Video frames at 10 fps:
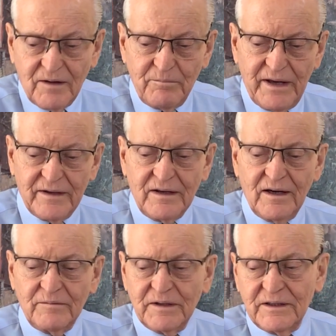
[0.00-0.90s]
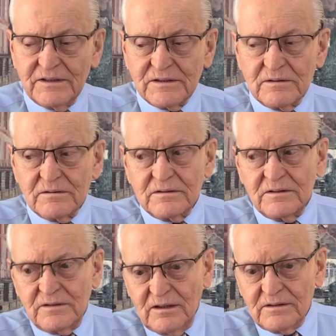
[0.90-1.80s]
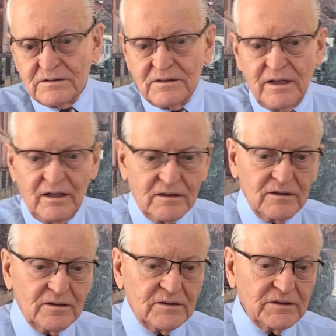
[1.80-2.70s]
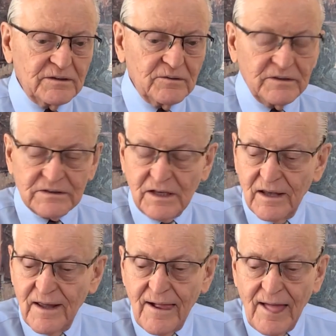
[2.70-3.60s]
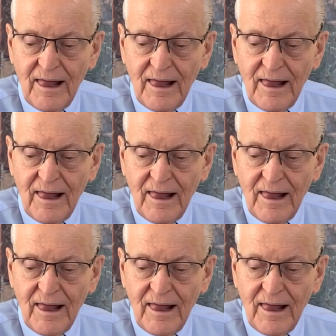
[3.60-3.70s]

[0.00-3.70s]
a bad combination with the drugs, the alcohol, and the whiskey.